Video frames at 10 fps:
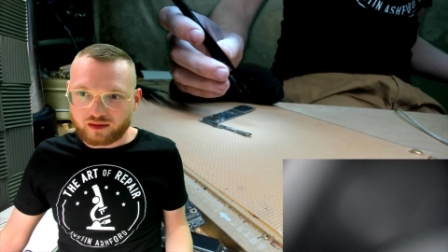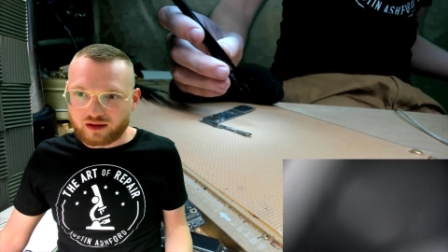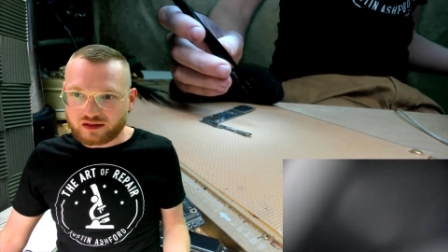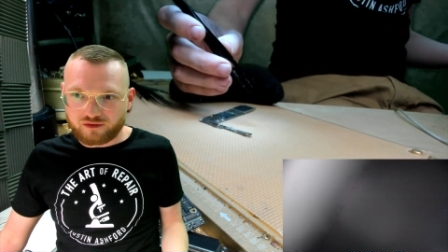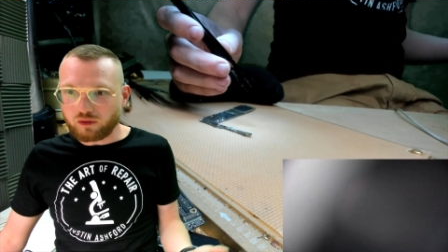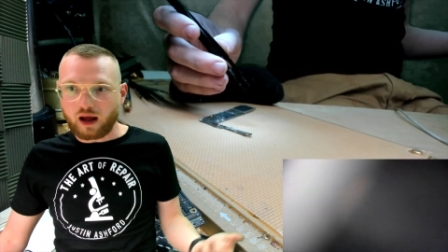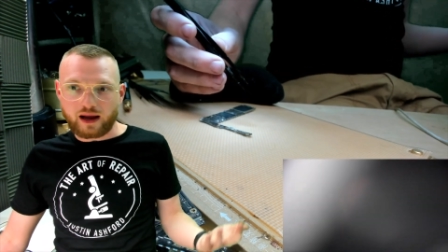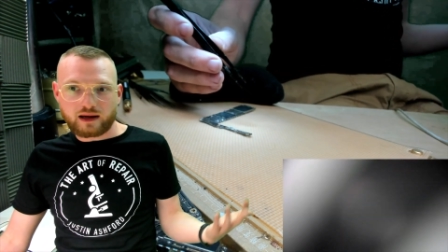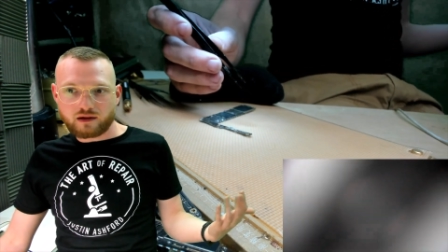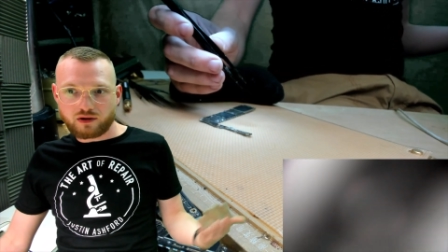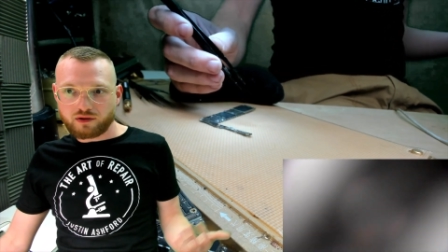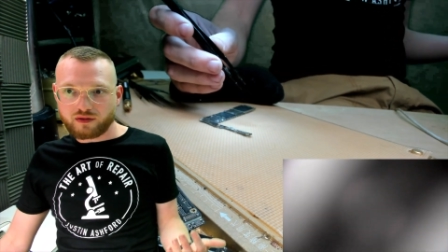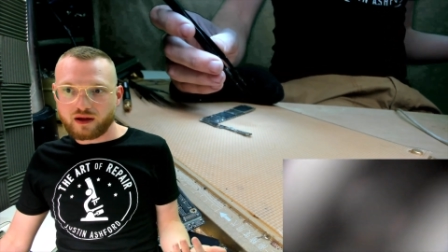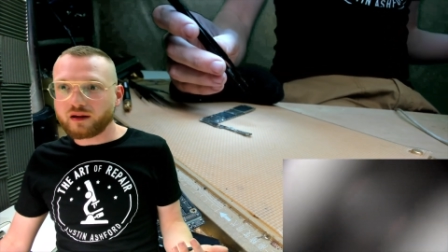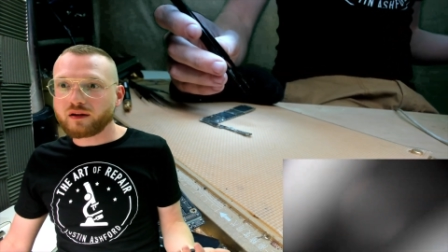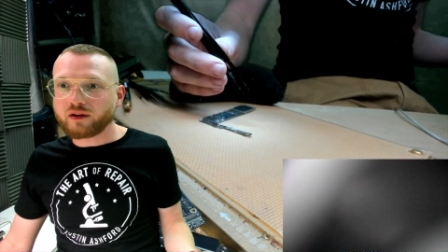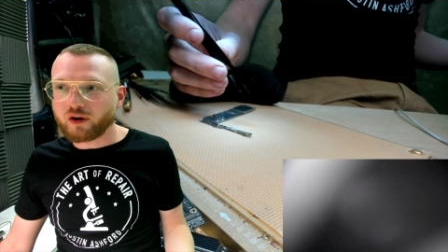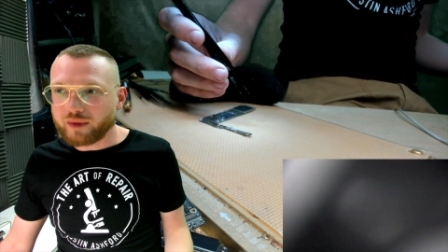If you like it, do your thing, you know what I mean?